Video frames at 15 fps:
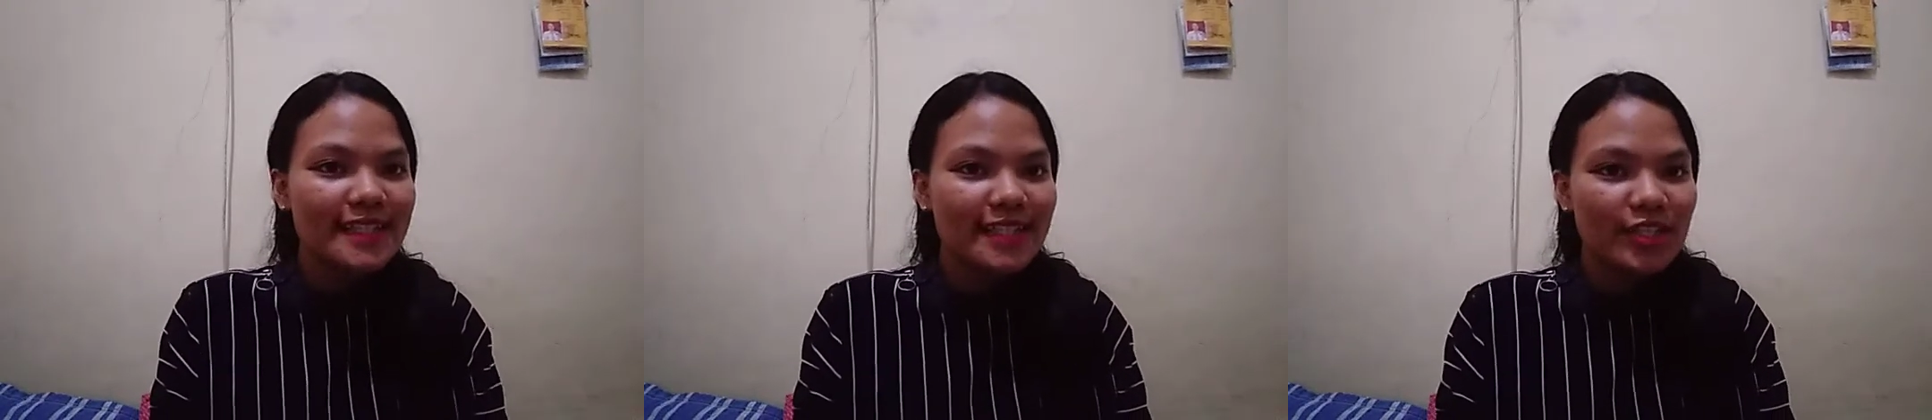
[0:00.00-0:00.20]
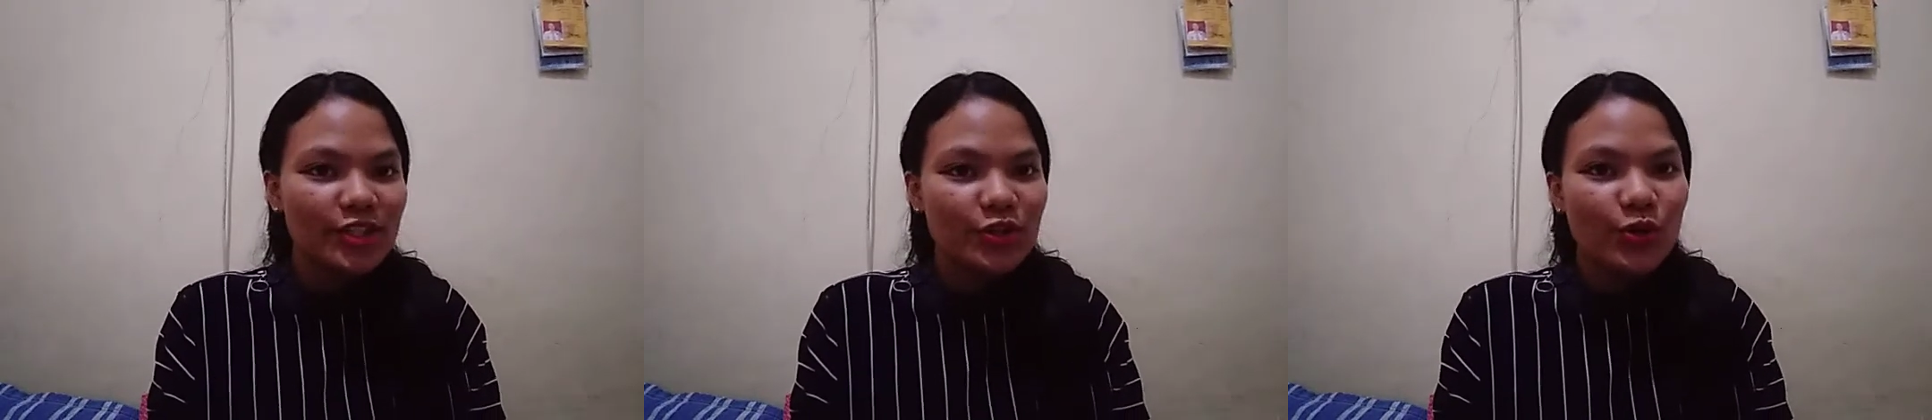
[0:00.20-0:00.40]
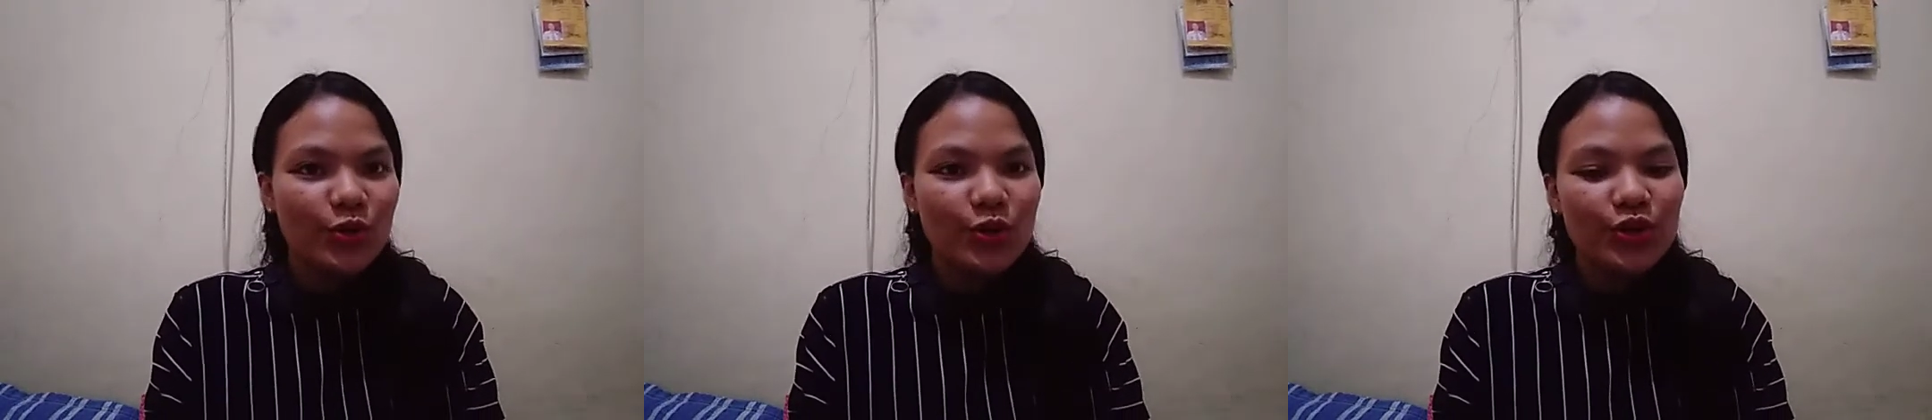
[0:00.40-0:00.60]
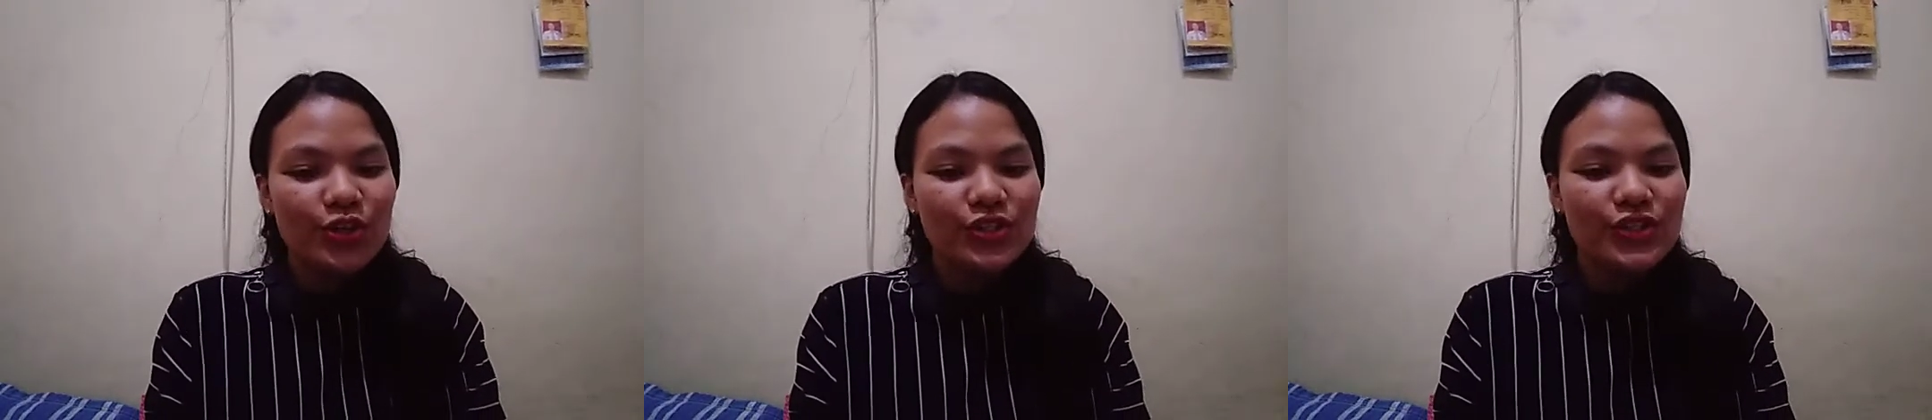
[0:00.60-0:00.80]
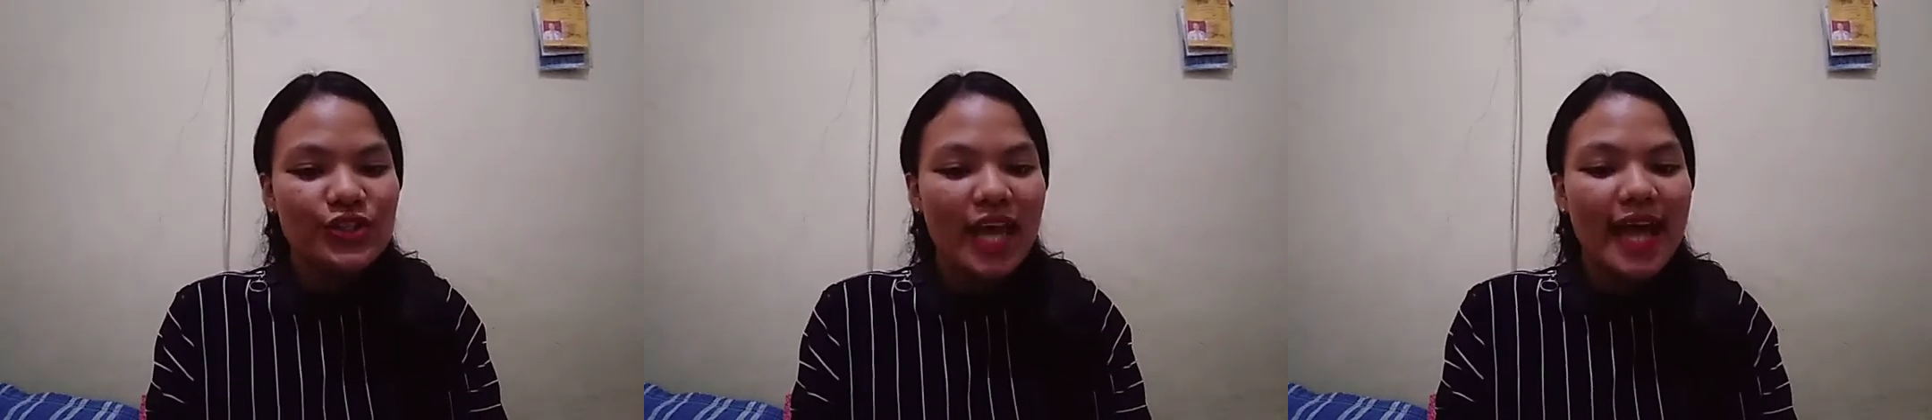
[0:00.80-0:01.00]

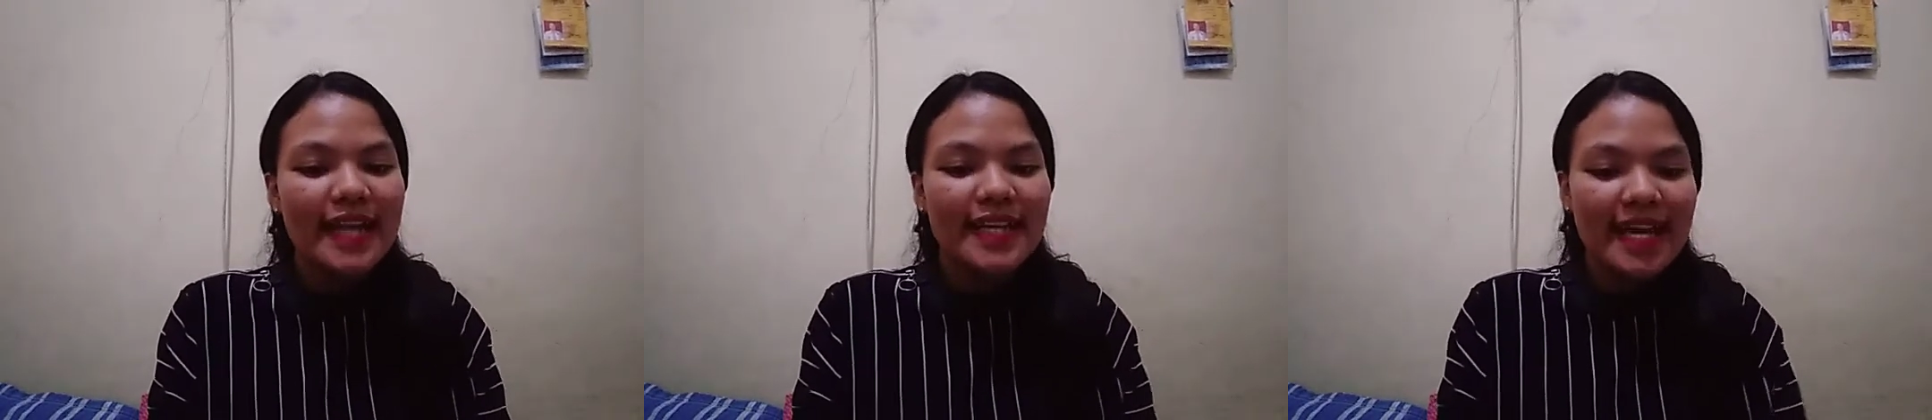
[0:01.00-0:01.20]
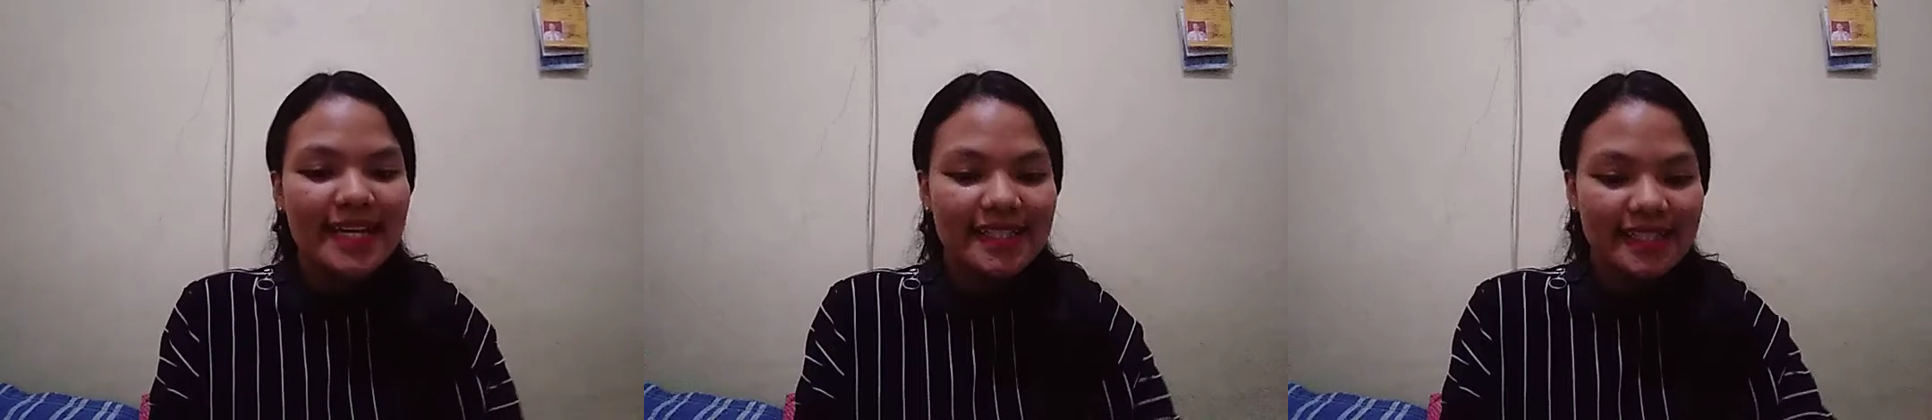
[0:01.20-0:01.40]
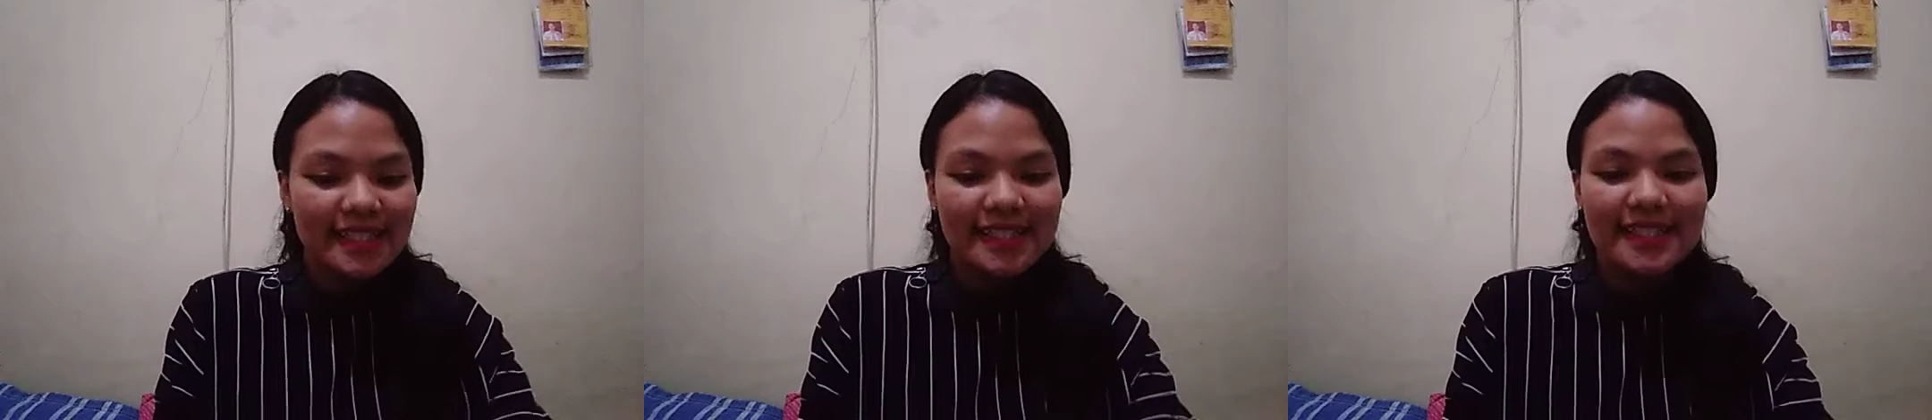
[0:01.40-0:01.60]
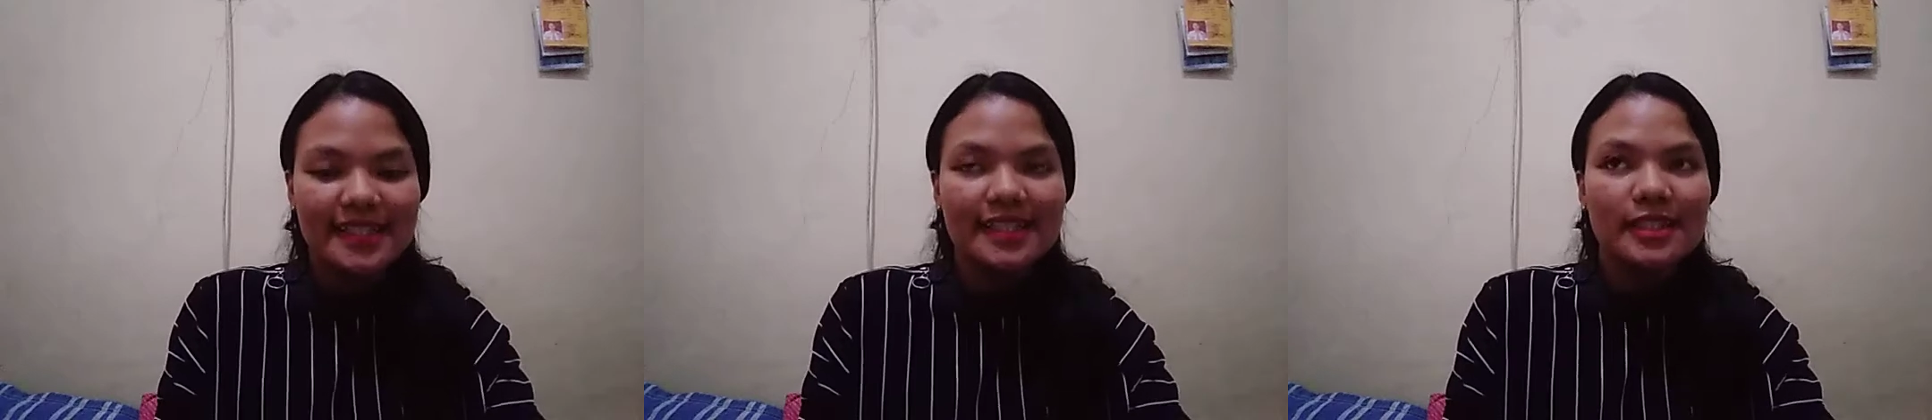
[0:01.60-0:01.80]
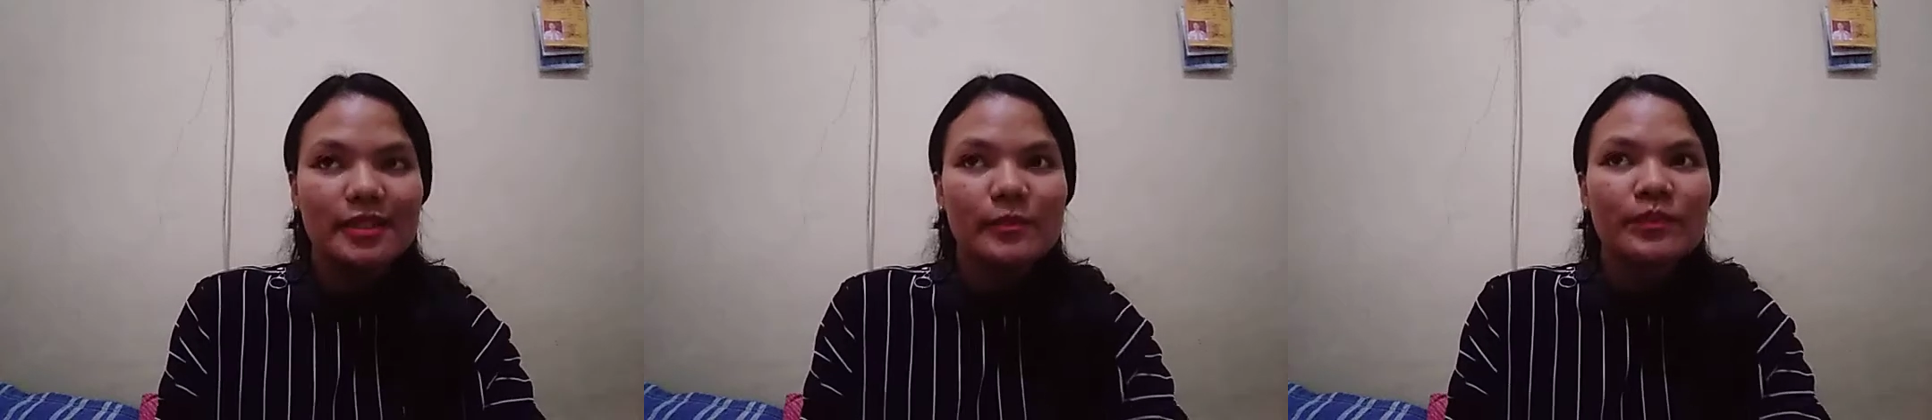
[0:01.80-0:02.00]
discourse and
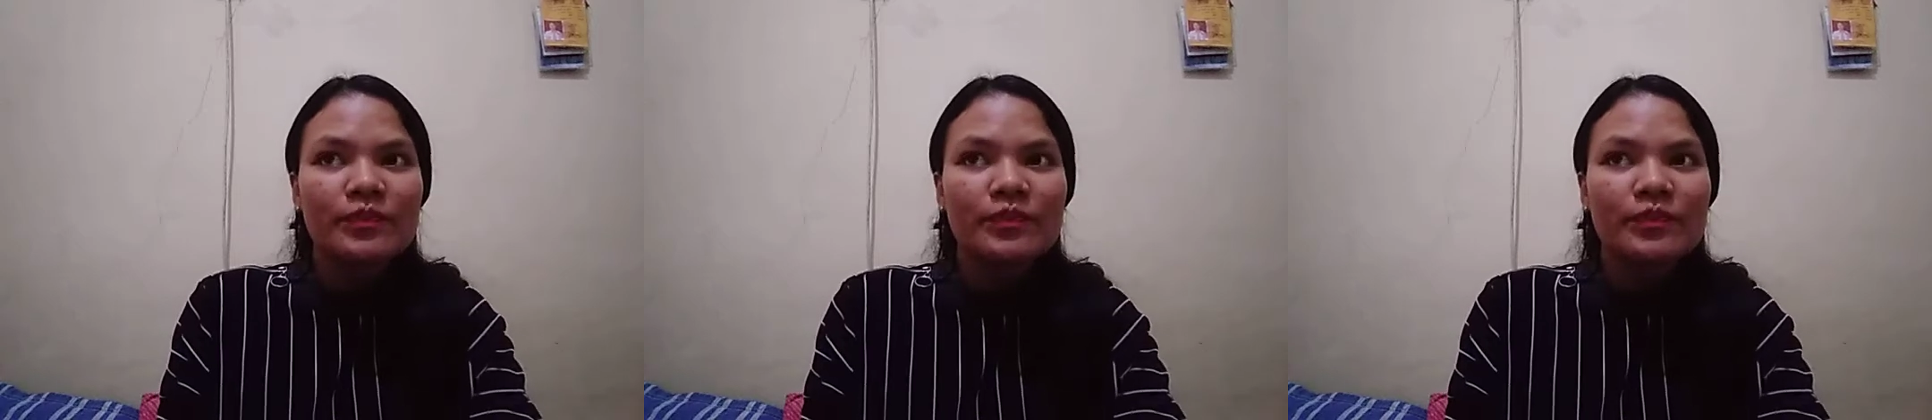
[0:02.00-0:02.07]
identity.